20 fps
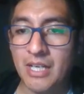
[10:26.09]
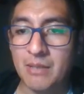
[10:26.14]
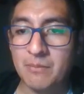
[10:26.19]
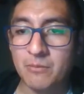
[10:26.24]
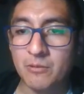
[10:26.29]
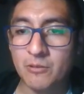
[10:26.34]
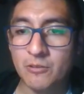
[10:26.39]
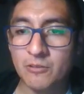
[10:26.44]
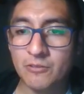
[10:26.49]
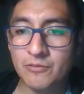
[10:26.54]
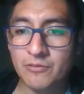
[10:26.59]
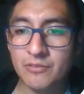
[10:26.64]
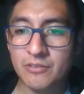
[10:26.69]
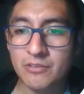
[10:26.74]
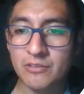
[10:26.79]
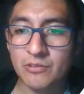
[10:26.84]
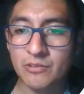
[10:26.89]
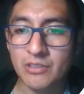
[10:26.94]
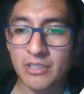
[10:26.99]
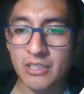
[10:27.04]
above
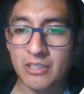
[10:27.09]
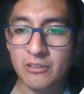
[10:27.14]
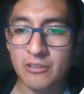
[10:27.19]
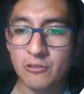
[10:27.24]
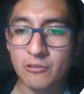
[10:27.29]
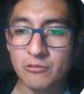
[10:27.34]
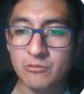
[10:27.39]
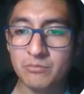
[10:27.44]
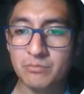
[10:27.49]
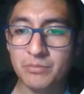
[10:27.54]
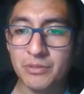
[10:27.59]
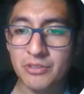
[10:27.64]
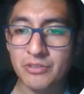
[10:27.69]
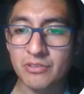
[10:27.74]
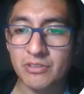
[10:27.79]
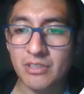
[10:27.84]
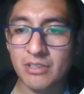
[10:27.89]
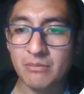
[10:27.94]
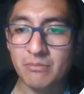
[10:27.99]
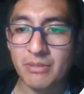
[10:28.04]
to the known
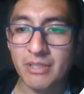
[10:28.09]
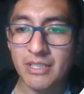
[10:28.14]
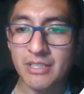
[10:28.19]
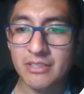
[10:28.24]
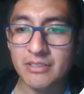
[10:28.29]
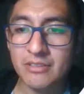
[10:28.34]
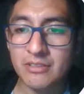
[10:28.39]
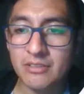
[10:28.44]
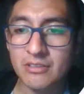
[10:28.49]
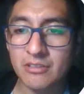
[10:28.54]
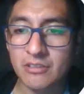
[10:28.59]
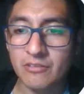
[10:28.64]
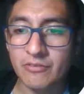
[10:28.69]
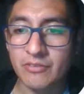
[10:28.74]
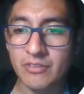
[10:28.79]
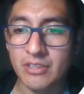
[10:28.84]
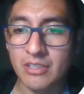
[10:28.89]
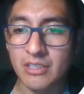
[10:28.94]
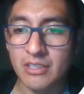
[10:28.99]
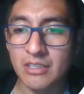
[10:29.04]
personal base
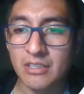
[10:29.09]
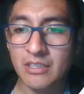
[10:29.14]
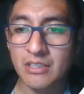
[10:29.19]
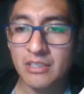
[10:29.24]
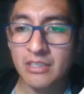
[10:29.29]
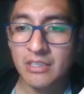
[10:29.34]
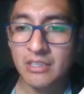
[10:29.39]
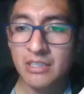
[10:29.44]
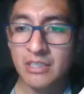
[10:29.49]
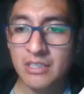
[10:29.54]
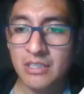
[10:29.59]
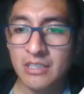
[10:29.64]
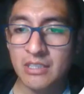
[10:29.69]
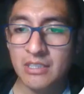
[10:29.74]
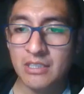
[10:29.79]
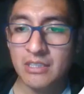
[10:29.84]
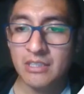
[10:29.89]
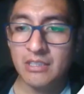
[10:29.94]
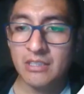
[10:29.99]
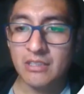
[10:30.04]
of the
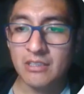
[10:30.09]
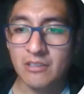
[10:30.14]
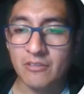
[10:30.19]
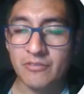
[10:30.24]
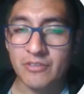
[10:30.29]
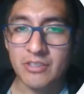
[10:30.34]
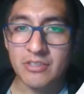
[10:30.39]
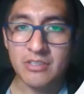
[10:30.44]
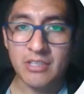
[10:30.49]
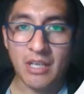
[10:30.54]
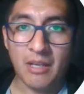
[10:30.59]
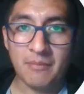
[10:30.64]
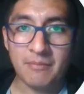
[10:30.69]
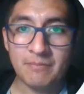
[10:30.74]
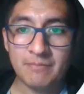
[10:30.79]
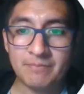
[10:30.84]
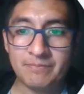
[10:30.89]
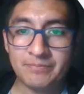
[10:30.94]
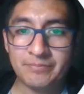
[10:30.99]
time.